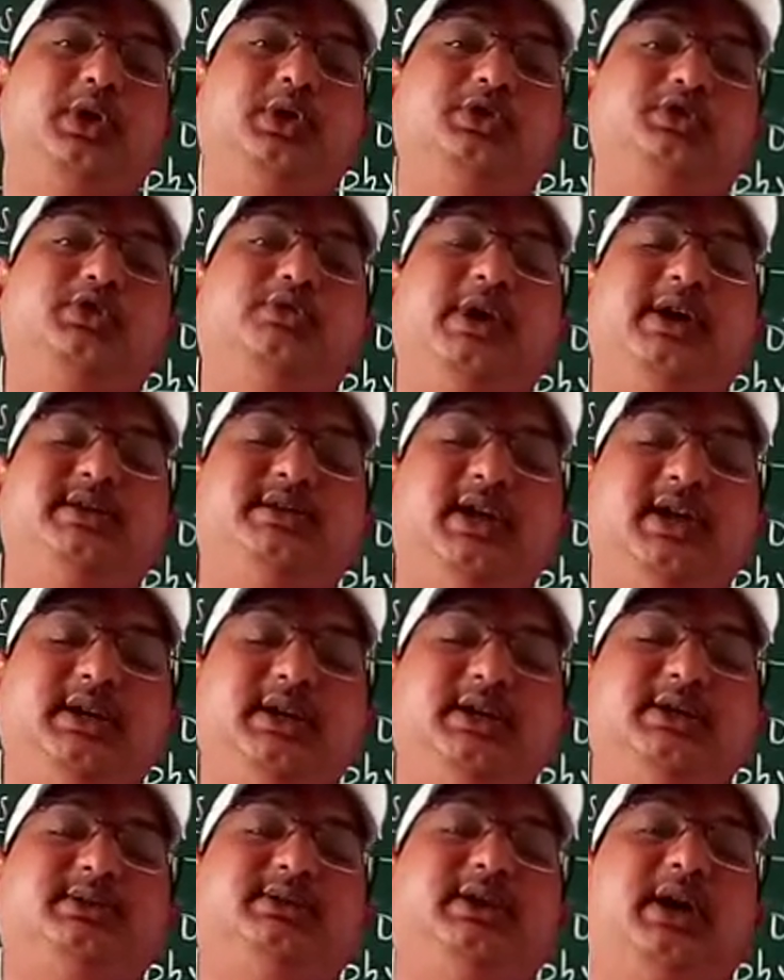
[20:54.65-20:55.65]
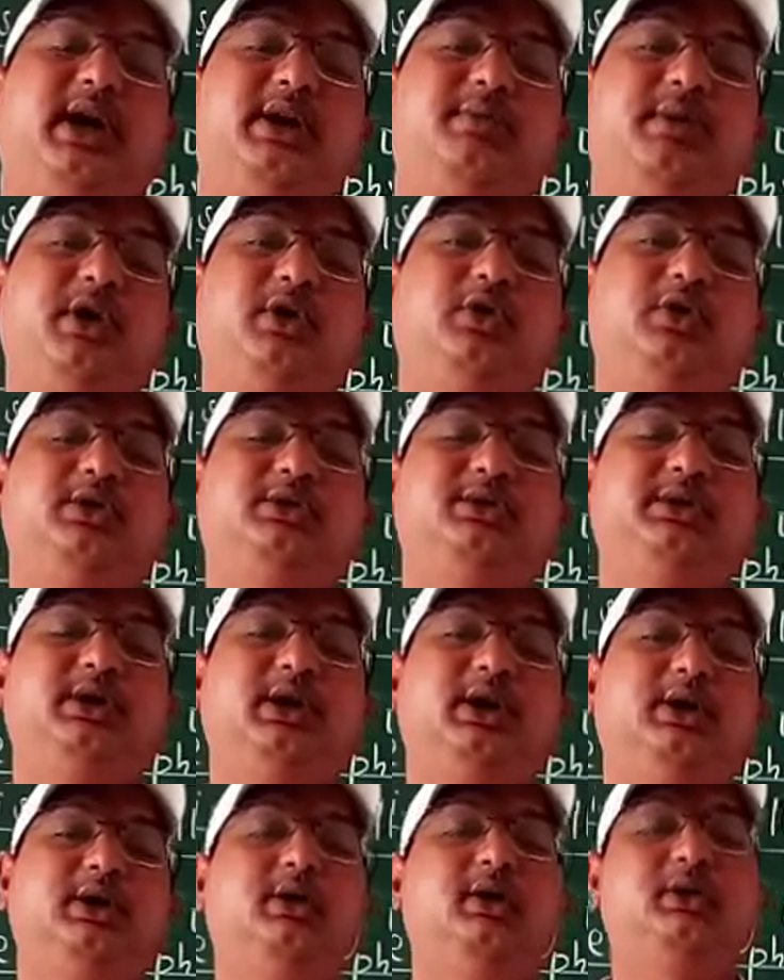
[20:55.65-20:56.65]
So by saying this, I may
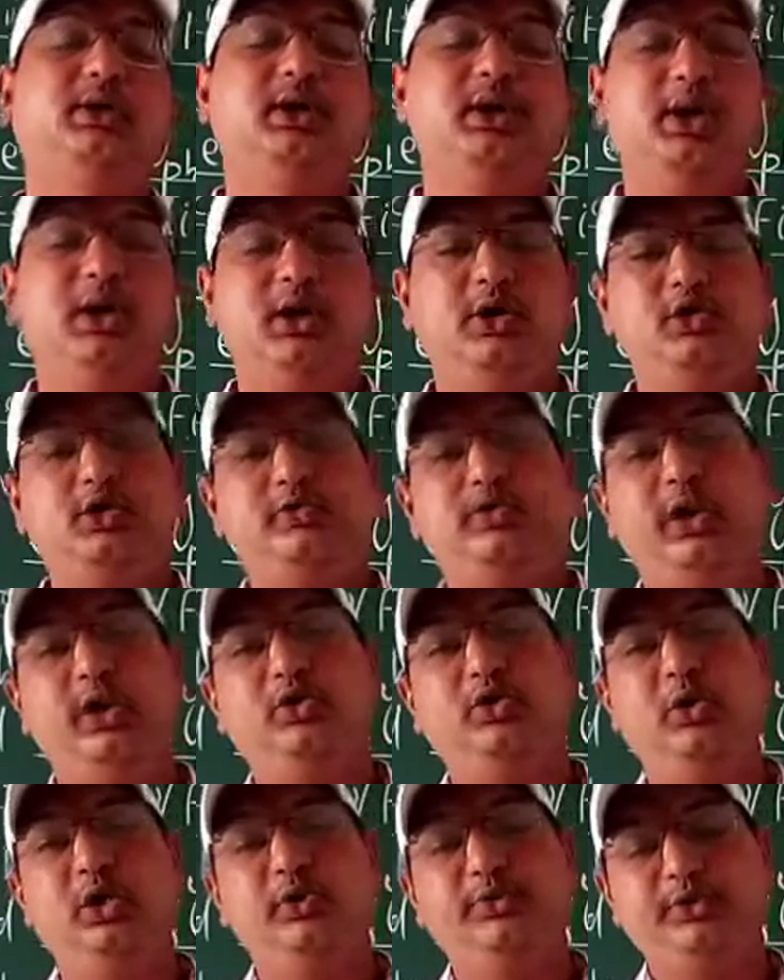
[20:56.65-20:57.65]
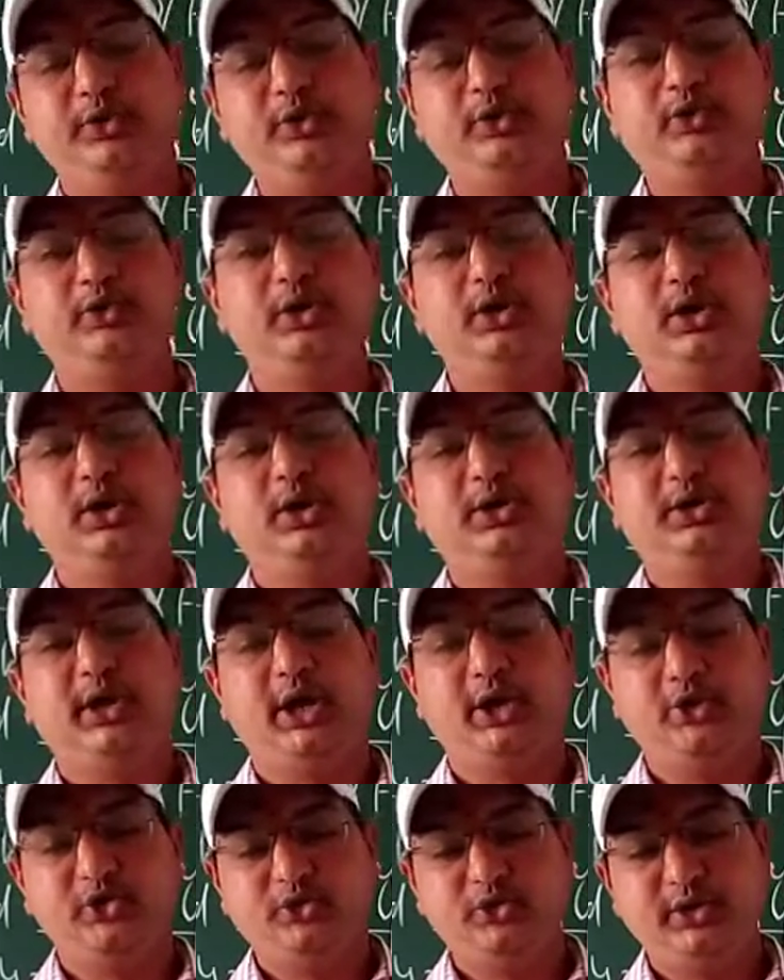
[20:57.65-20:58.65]
say goodbye to all of you.
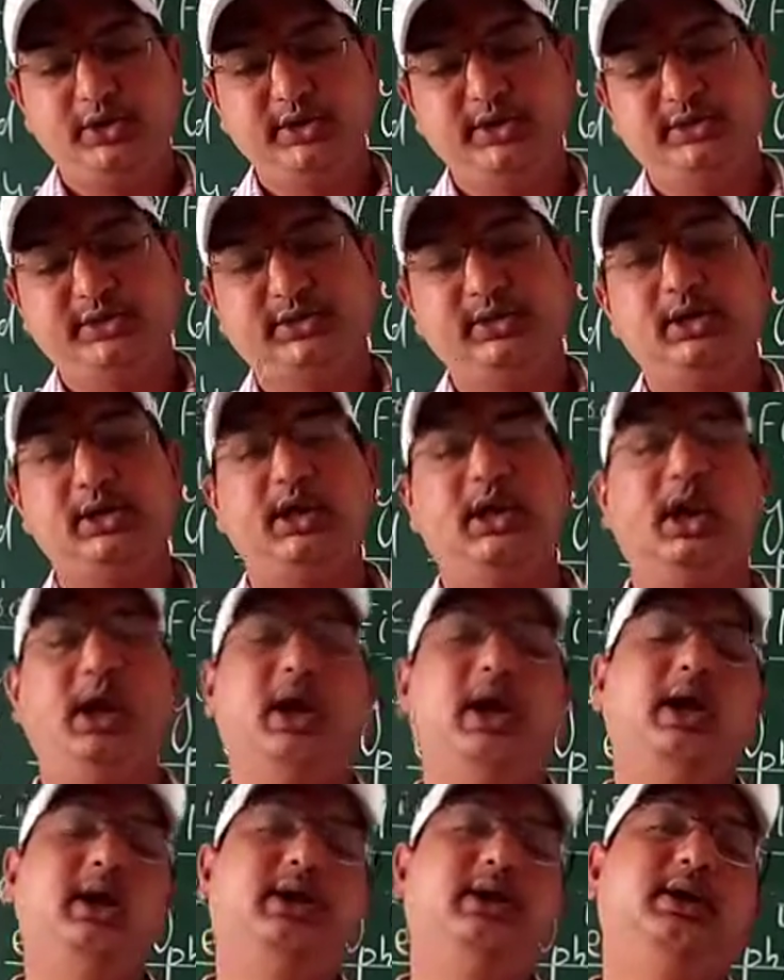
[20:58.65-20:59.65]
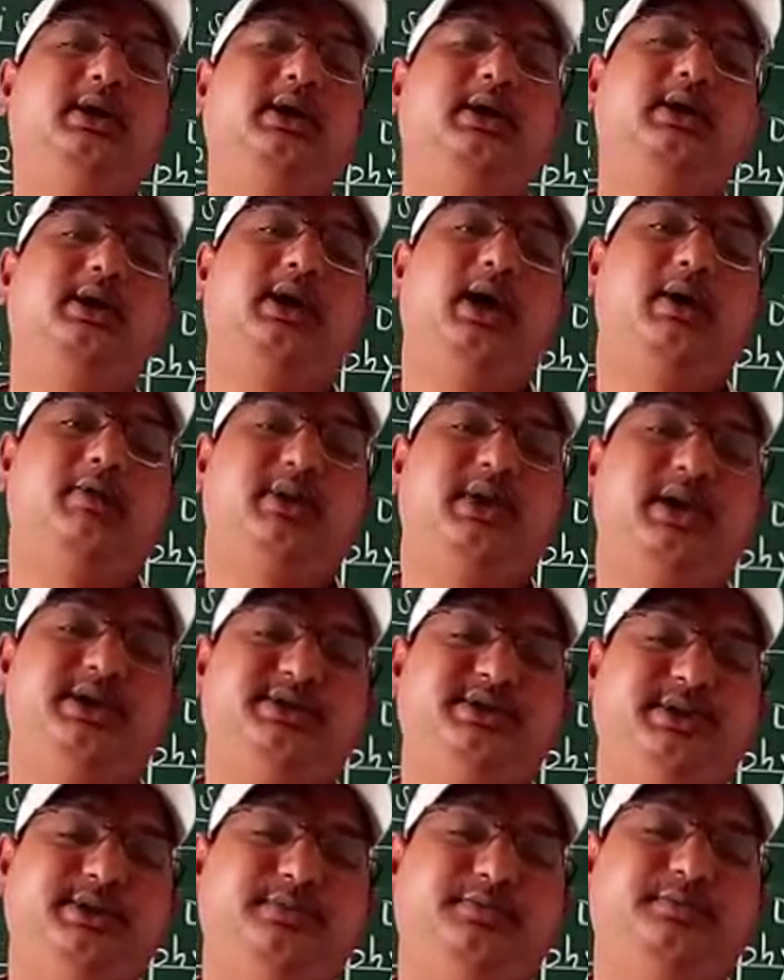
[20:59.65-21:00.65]
Thank you, students, and have a nice
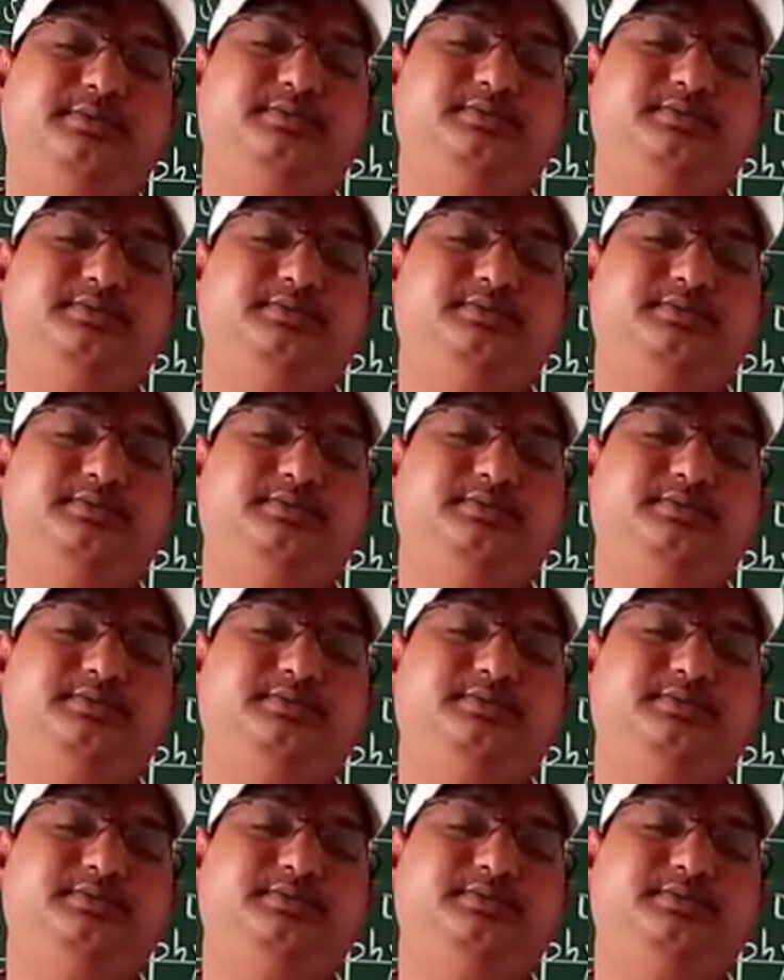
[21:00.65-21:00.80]
day.